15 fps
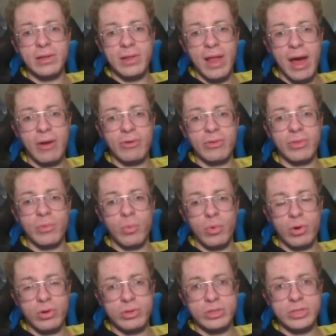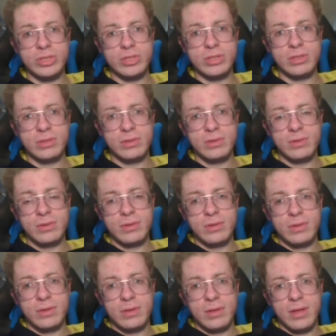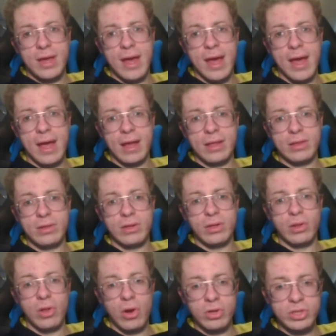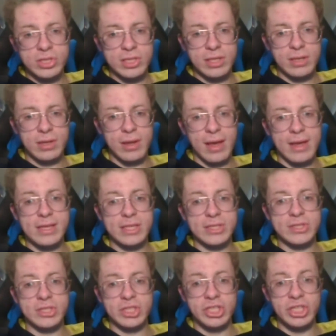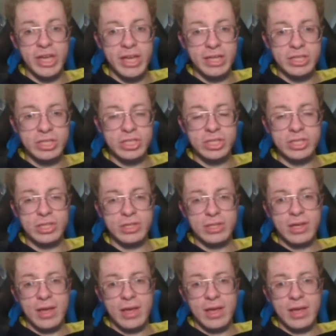louder than words. And Larson has changed,